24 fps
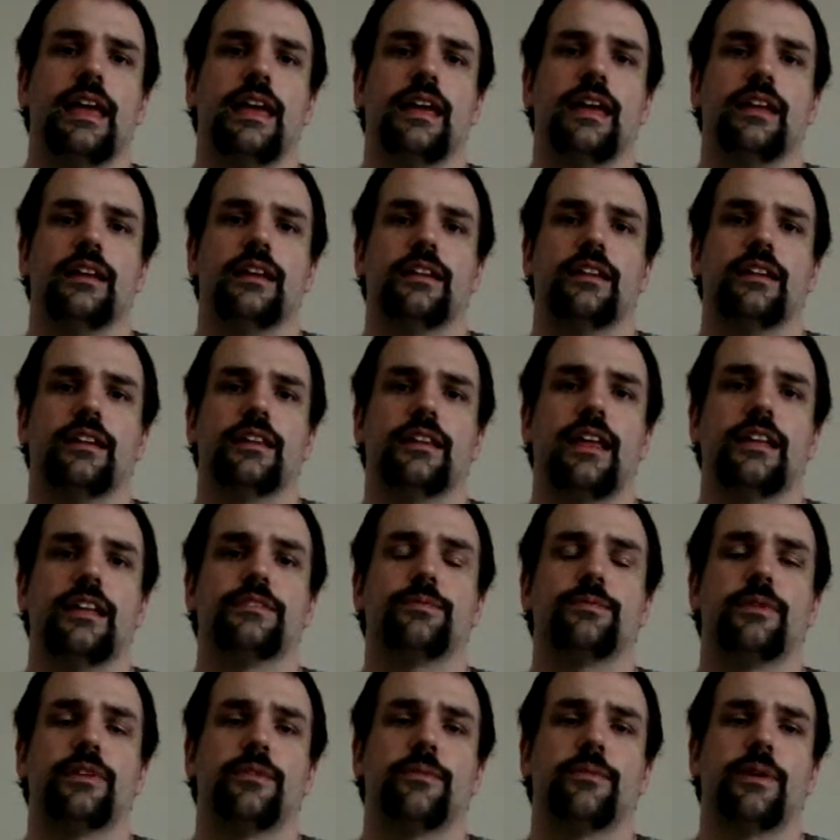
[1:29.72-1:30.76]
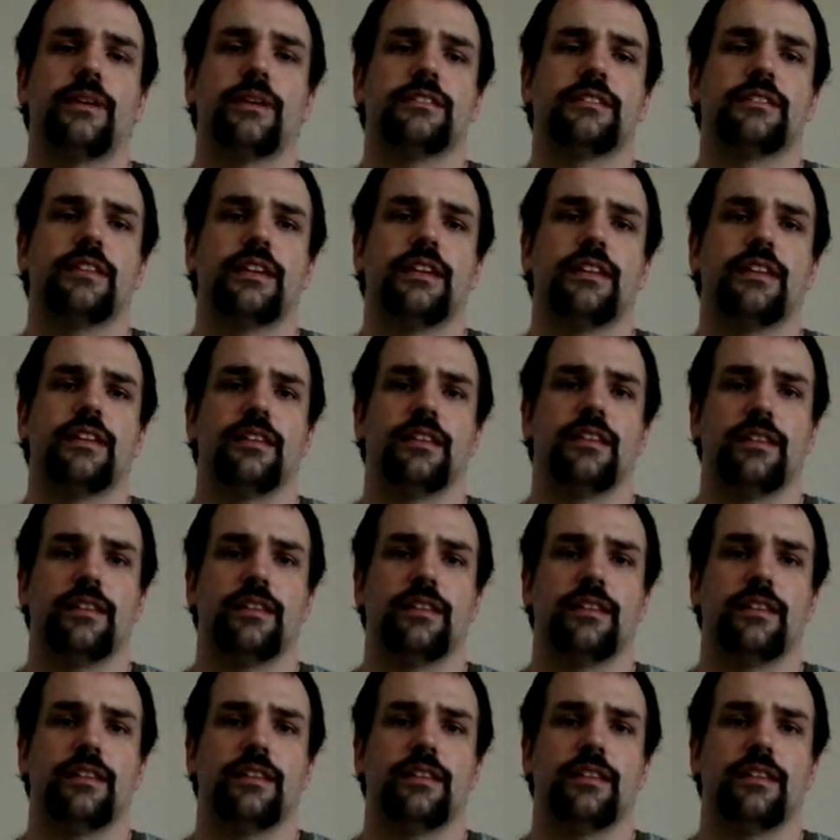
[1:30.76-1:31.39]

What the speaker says: And that's one of the ways that,